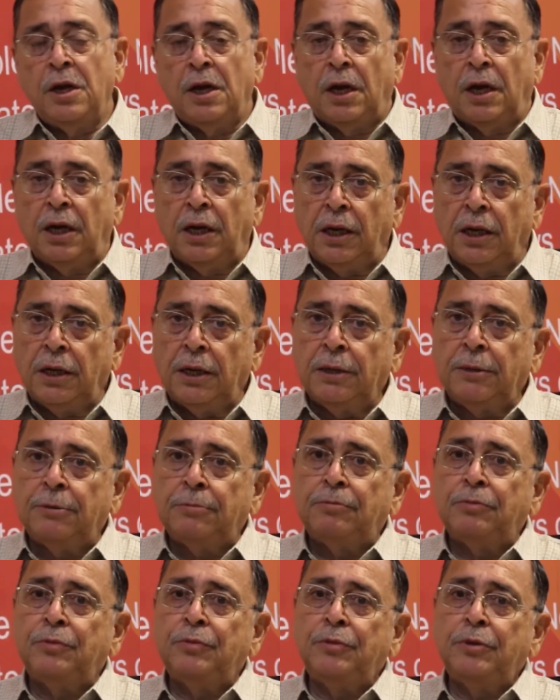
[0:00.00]

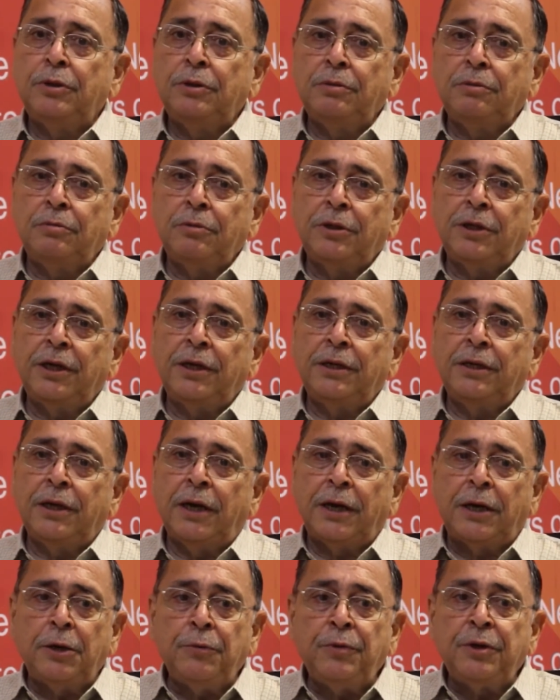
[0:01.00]

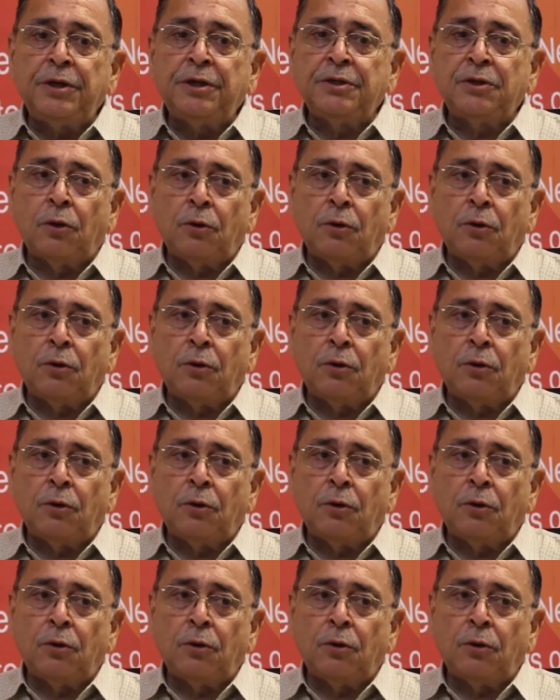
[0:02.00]
the agreement is